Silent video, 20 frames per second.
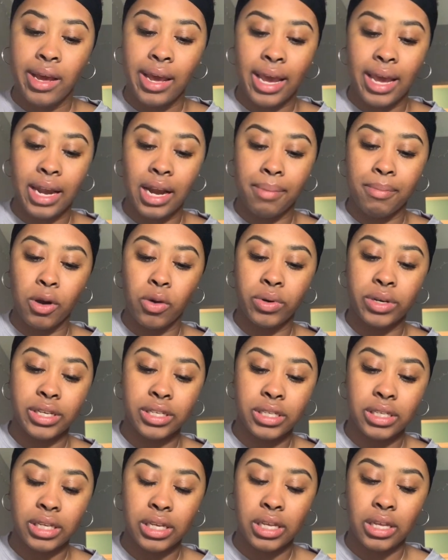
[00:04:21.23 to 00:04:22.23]
and I'm
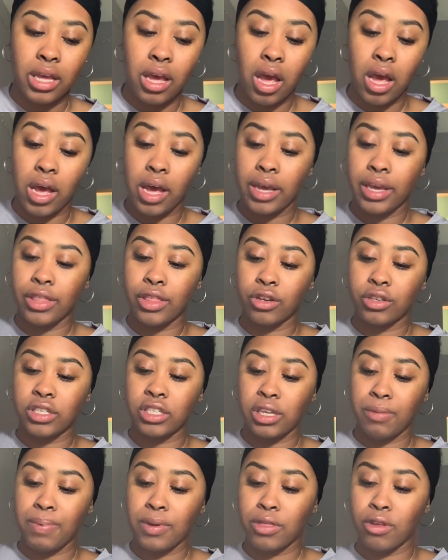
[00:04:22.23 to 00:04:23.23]
always uh, either
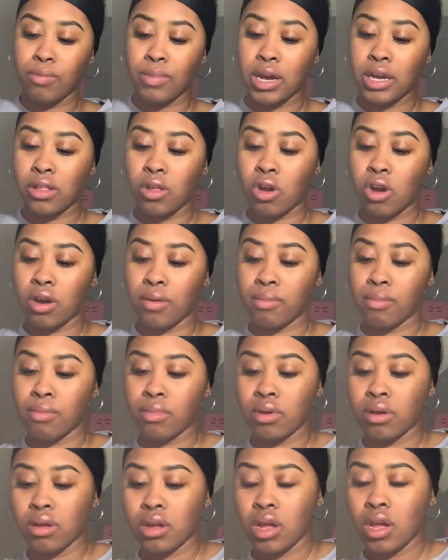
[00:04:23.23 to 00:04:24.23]
sleeping through my alarm